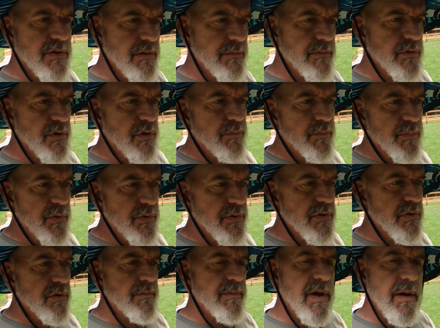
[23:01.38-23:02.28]
with some dirt
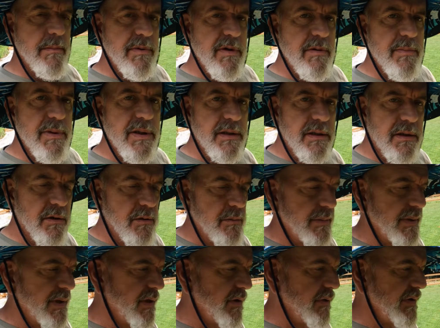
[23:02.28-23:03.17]
booster, maybe a bit, a
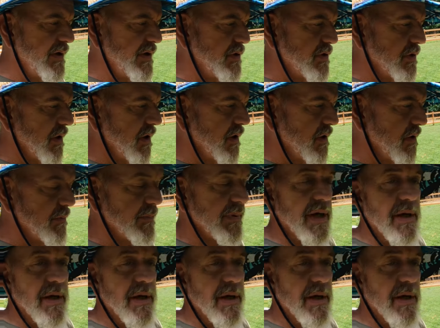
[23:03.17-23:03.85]
little bit of green shocker.